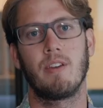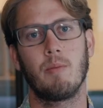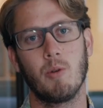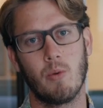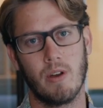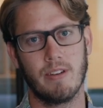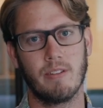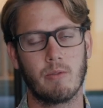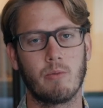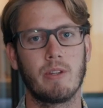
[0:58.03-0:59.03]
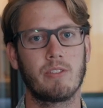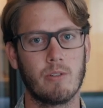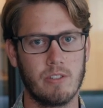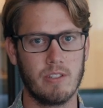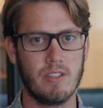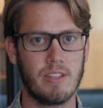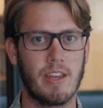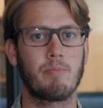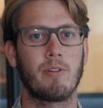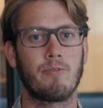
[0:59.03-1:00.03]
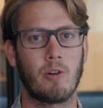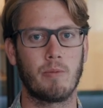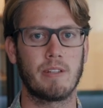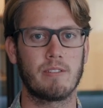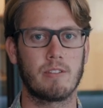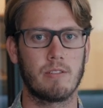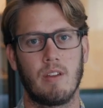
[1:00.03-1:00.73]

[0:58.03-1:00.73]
Number one, resources and performance.